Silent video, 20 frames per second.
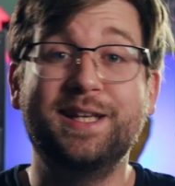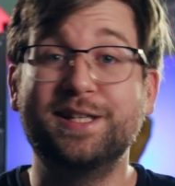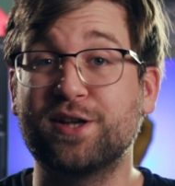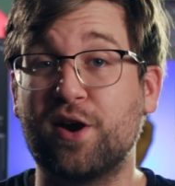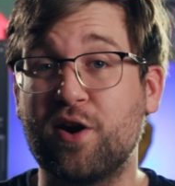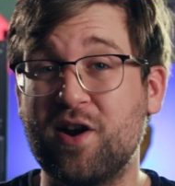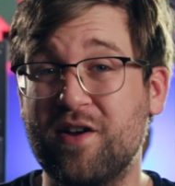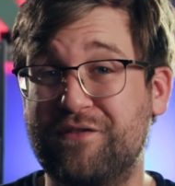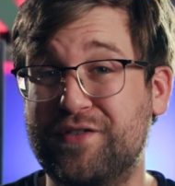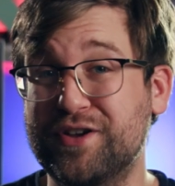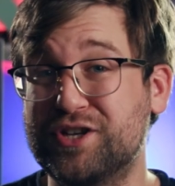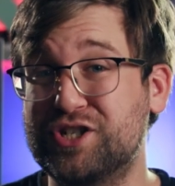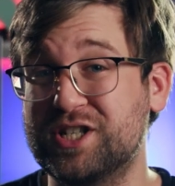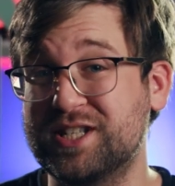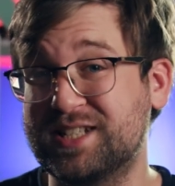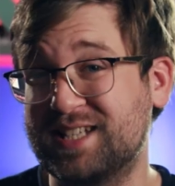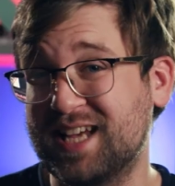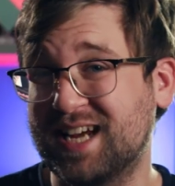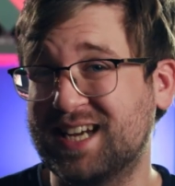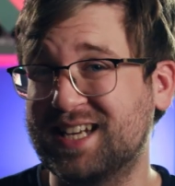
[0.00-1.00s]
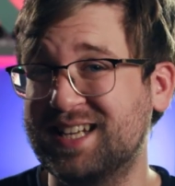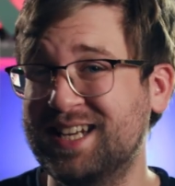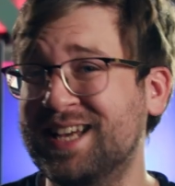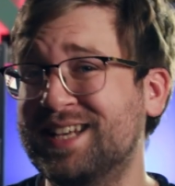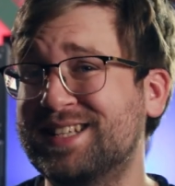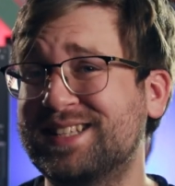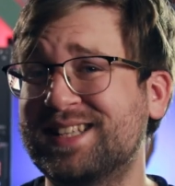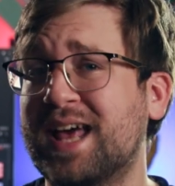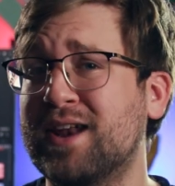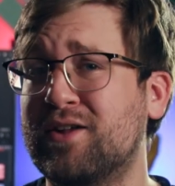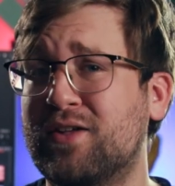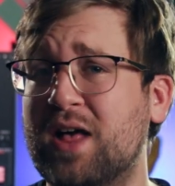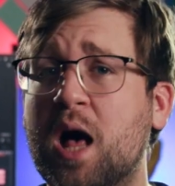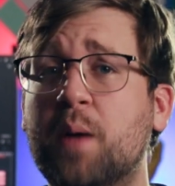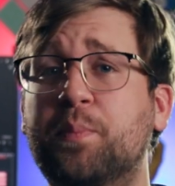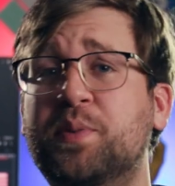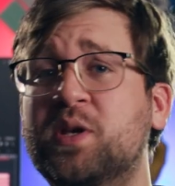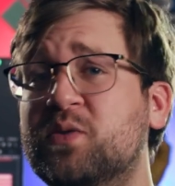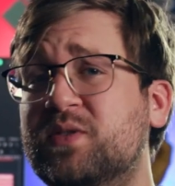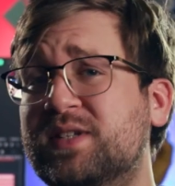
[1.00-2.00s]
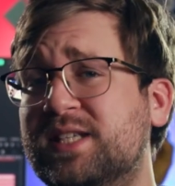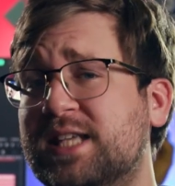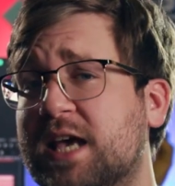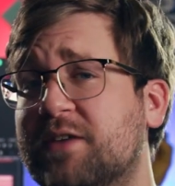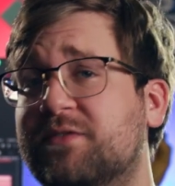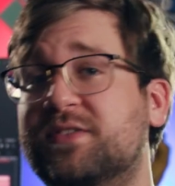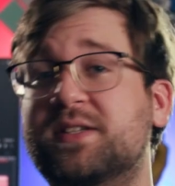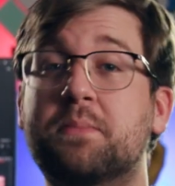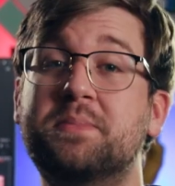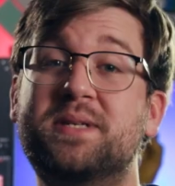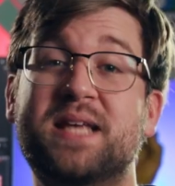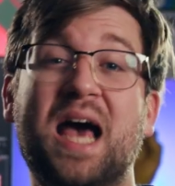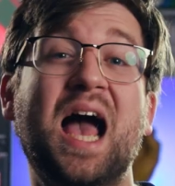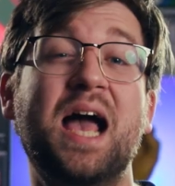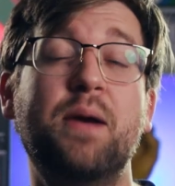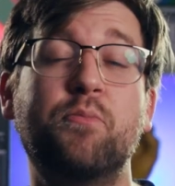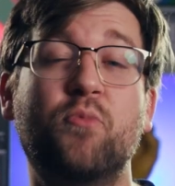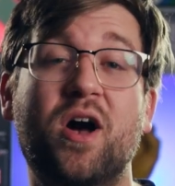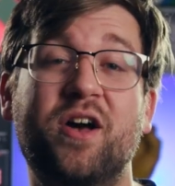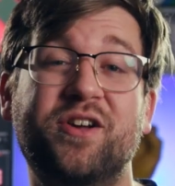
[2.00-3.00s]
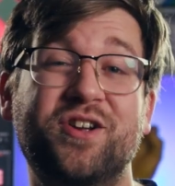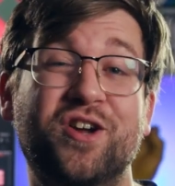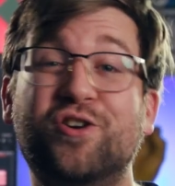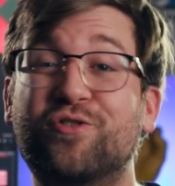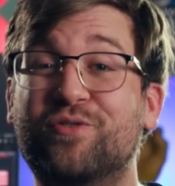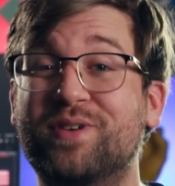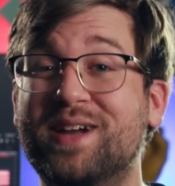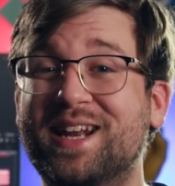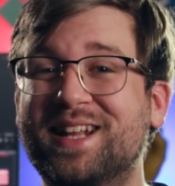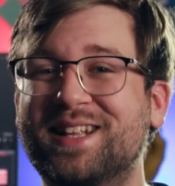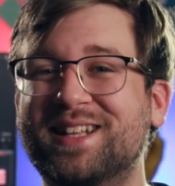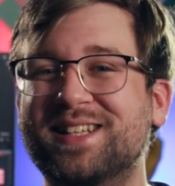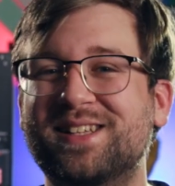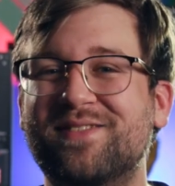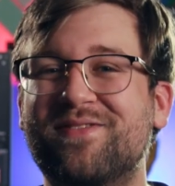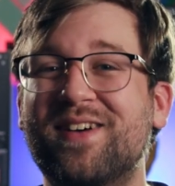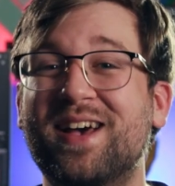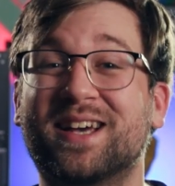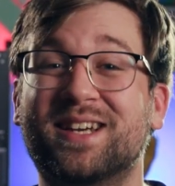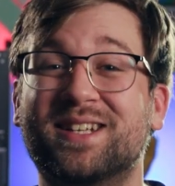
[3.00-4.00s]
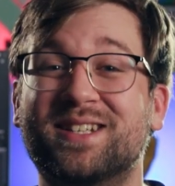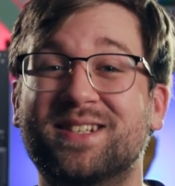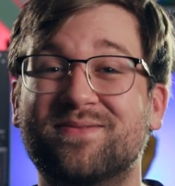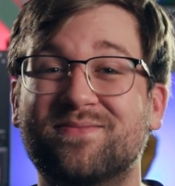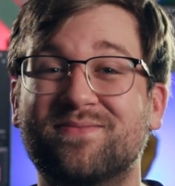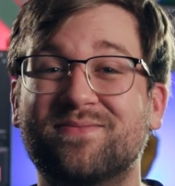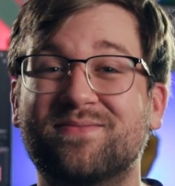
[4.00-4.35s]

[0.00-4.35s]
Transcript: These are efficient techniques that'll help you save some time while you're creating this effect.